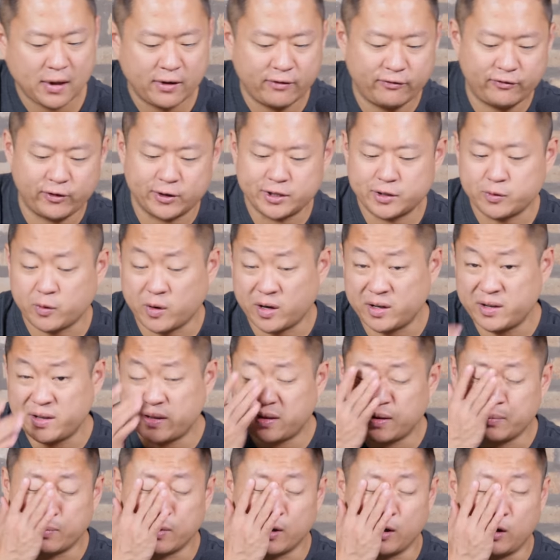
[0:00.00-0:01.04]
First one,
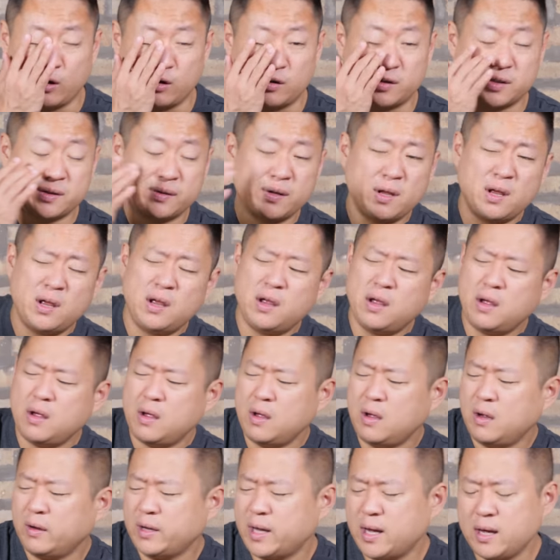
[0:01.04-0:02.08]
the burgers
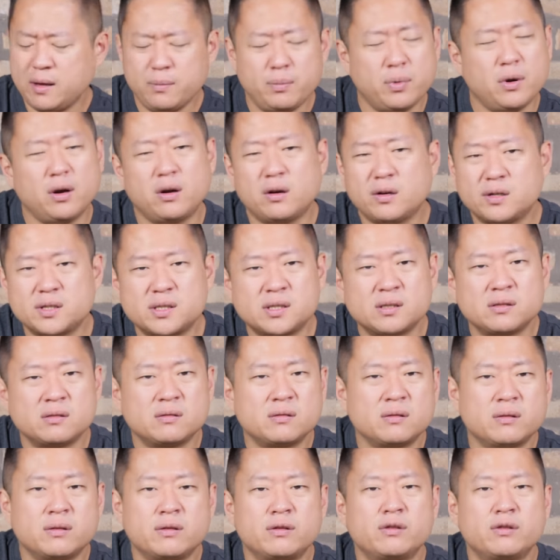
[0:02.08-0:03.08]
okay, burgers,